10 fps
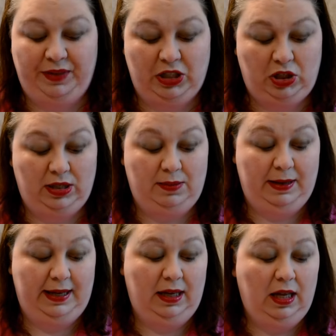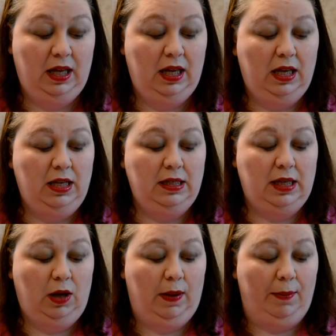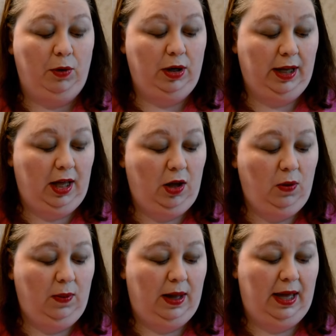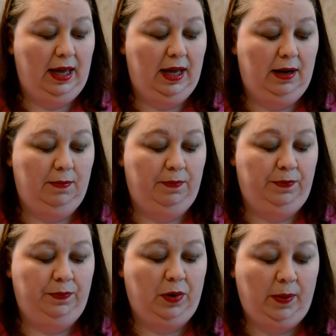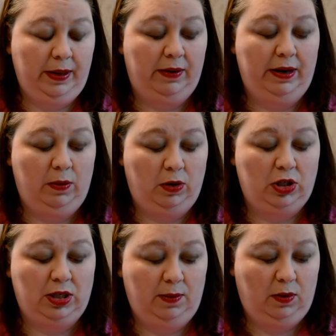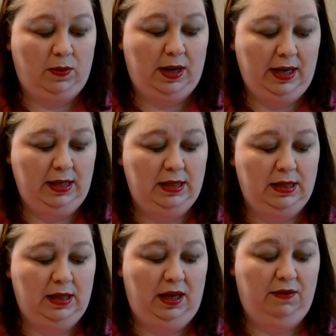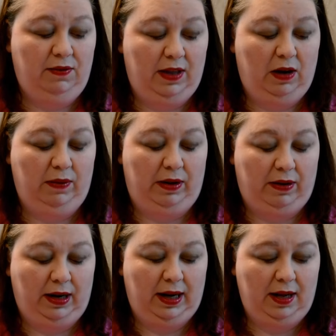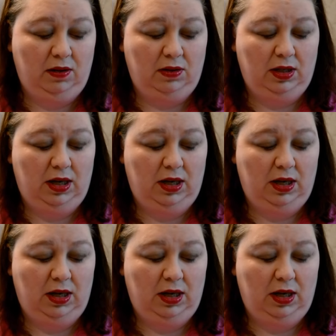That's just me. So I'm going to go and probably get ready to watch some of the race if they don't get rained out.